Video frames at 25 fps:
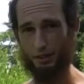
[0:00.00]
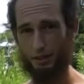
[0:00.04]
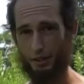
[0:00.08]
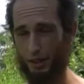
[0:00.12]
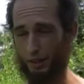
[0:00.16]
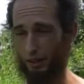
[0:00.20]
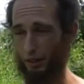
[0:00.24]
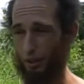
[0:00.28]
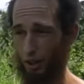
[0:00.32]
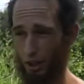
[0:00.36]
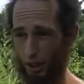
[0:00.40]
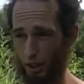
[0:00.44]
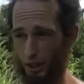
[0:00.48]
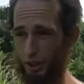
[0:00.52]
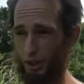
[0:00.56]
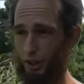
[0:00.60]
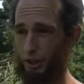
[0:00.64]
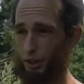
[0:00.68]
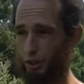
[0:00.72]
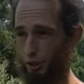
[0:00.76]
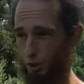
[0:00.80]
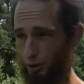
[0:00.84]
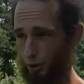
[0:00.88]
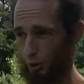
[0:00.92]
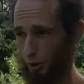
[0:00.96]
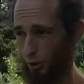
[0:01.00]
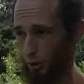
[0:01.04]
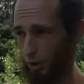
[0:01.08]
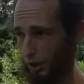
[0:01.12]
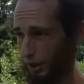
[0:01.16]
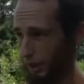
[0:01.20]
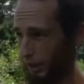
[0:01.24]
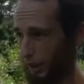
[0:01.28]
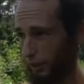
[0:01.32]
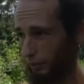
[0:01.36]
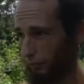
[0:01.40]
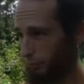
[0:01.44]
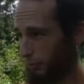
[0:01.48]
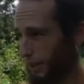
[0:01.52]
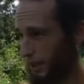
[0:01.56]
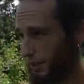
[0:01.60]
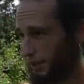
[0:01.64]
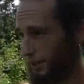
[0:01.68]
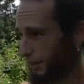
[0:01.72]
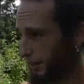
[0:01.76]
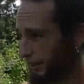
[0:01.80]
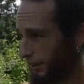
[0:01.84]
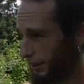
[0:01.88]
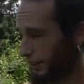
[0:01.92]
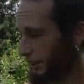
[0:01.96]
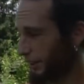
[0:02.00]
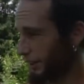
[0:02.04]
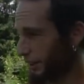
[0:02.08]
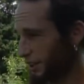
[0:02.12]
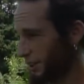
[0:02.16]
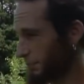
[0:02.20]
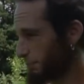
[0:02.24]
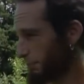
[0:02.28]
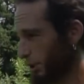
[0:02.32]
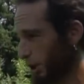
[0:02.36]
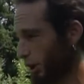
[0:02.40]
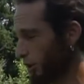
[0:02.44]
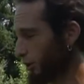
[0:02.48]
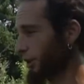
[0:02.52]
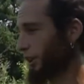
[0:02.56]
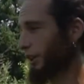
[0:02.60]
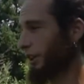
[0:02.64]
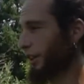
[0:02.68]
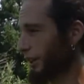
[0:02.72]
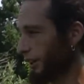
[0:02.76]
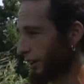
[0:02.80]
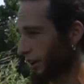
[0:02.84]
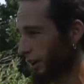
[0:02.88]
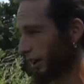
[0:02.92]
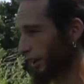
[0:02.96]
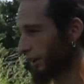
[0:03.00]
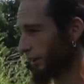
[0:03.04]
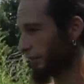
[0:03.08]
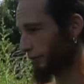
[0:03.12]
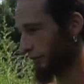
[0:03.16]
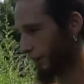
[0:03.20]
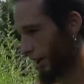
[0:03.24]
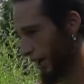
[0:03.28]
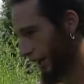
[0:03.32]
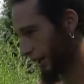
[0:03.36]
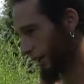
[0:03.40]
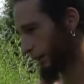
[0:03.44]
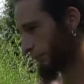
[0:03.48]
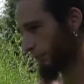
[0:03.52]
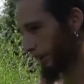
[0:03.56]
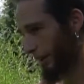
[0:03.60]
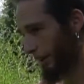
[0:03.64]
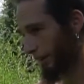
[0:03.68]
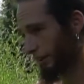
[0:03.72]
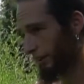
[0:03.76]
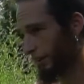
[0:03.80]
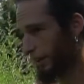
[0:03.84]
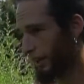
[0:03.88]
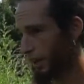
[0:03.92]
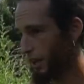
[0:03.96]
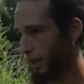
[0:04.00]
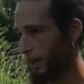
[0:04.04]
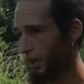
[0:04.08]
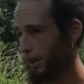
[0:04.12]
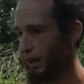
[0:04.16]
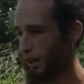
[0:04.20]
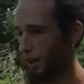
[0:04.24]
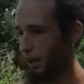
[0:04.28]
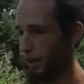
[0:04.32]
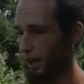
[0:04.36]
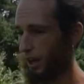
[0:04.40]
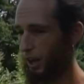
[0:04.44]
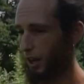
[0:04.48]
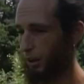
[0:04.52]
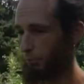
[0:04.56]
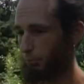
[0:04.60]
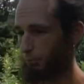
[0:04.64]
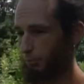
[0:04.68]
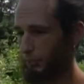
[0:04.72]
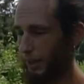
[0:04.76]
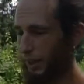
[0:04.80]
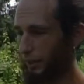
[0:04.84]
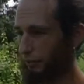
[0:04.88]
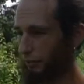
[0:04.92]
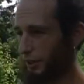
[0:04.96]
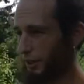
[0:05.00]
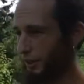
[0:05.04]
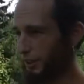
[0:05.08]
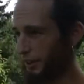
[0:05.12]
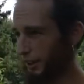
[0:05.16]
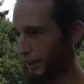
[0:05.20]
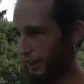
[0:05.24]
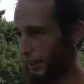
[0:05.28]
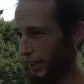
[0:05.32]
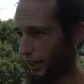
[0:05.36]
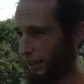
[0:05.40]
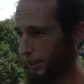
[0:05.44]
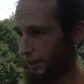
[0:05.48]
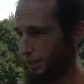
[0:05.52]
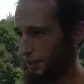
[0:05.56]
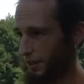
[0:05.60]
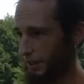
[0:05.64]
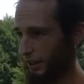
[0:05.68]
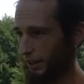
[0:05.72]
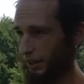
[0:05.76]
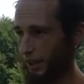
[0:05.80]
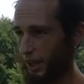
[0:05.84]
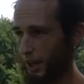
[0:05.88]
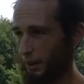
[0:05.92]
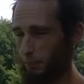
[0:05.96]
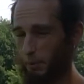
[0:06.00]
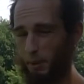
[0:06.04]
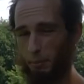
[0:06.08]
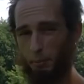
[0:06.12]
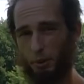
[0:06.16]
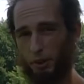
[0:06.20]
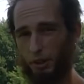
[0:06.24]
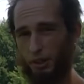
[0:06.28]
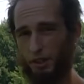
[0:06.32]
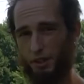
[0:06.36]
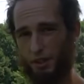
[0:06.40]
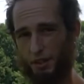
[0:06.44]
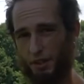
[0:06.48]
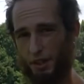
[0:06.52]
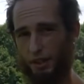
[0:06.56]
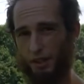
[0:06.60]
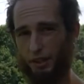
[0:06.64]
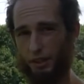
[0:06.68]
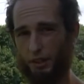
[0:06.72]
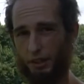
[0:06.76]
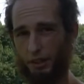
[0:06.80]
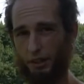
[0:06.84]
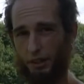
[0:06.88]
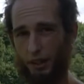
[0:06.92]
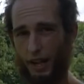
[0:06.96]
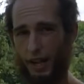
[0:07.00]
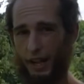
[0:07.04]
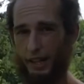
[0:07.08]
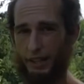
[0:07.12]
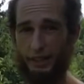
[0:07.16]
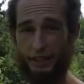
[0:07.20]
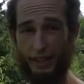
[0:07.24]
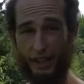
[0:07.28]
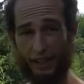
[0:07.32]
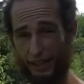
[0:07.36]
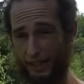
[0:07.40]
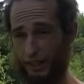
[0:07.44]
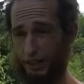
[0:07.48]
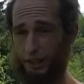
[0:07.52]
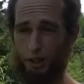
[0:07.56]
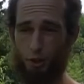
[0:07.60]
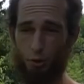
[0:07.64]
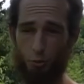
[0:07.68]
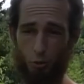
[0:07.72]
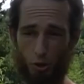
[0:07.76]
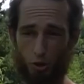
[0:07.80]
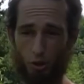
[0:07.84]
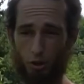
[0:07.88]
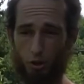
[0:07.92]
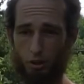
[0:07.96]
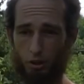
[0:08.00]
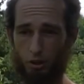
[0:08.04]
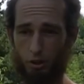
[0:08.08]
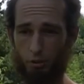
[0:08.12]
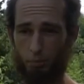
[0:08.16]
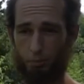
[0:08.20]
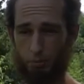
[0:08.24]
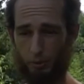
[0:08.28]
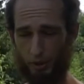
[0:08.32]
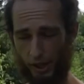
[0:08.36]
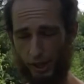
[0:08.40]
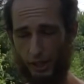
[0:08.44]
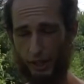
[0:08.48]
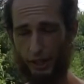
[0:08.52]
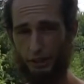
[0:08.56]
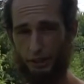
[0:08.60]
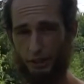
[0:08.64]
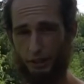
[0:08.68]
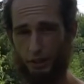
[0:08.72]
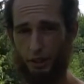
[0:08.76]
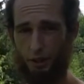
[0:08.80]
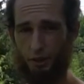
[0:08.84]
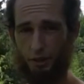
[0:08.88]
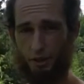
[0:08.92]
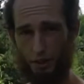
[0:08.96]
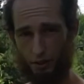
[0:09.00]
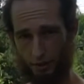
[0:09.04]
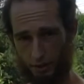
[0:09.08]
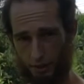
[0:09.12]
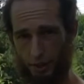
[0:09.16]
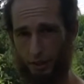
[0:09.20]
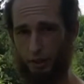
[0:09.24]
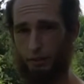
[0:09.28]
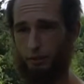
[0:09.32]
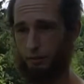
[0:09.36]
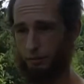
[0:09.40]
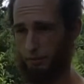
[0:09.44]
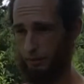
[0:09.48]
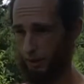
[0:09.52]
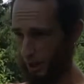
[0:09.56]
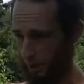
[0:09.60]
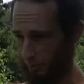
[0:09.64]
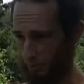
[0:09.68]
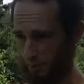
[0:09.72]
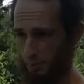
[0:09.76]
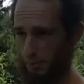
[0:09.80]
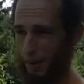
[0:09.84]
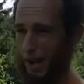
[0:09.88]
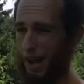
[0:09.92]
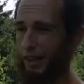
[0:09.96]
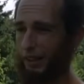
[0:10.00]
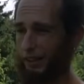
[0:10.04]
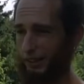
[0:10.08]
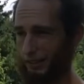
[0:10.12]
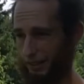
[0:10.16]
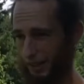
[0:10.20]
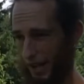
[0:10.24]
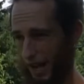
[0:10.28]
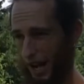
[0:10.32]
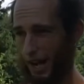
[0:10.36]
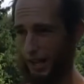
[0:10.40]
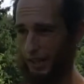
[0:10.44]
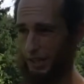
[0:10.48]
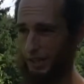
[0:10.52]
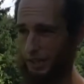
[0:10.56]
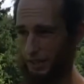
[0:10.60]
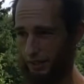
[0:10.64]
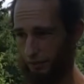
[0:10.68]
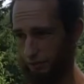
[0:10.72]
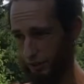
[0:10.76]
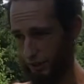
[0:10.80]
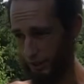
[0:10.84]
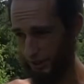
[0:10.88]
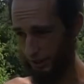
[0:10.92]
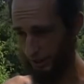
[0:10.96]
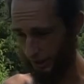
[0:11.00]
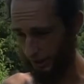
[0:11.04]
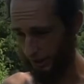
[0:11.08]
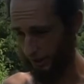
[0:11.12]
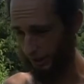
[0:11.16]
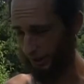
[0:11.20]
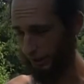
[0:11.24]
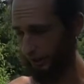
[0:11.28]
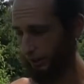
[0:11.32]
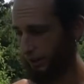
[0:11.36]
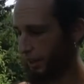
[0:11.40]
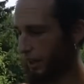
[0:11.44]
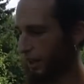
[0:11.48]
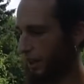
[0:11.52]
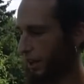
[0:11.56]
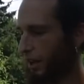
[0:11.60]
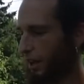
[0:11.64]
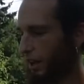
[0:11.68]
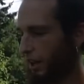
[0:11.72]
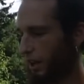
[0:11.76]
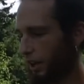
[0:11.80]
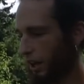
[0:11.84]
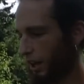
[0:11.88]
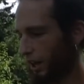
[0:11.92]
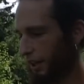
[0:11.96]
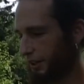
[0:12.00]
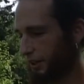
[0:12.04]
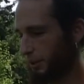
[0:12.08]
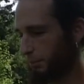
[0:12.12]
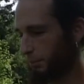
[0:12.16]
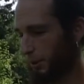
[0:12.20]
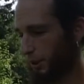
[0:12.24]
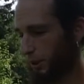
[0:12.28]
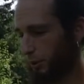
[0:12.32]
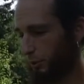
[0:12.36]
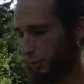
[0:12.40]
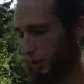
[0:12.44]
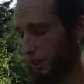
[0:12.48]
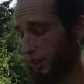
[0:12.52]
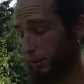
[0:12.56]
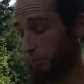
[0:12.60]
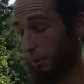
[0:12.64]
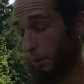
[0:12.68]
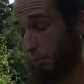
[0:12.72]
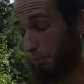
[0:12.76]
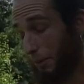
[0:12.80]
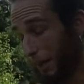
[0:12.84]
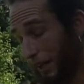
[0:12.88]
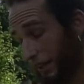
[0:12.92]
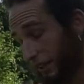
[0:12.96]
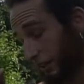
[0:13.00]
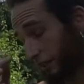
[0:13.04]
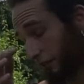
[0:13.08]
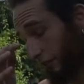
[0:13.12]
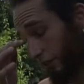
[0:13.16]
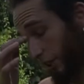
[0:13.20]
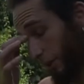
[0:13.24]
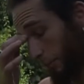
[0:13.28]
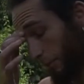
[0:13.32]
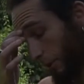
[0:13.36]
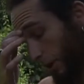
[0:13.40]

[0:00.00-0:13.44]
that are hard to control and have basically exploded in our environment. Everything else, like a lot of people consider any annual plant, something that comes back and dies every year, to be a weed, but many of them